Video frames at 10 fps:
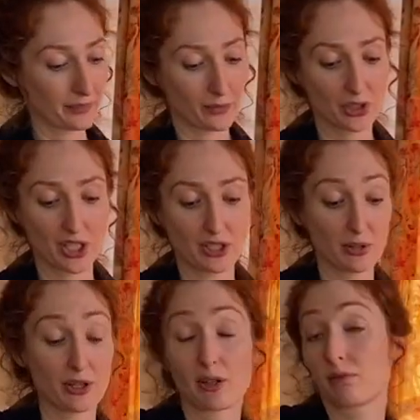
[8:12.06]
which I do
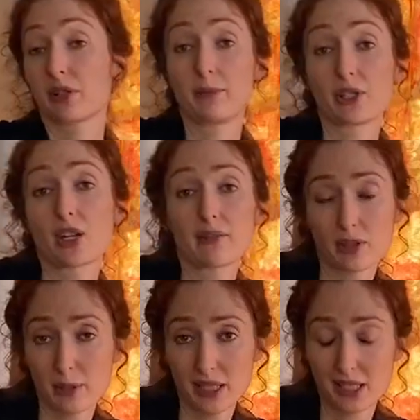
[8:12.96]
on pretty much every
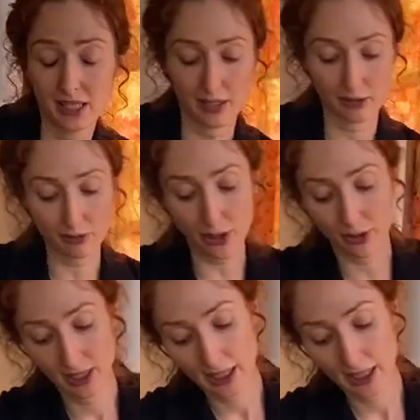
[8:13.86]
piece that I throw.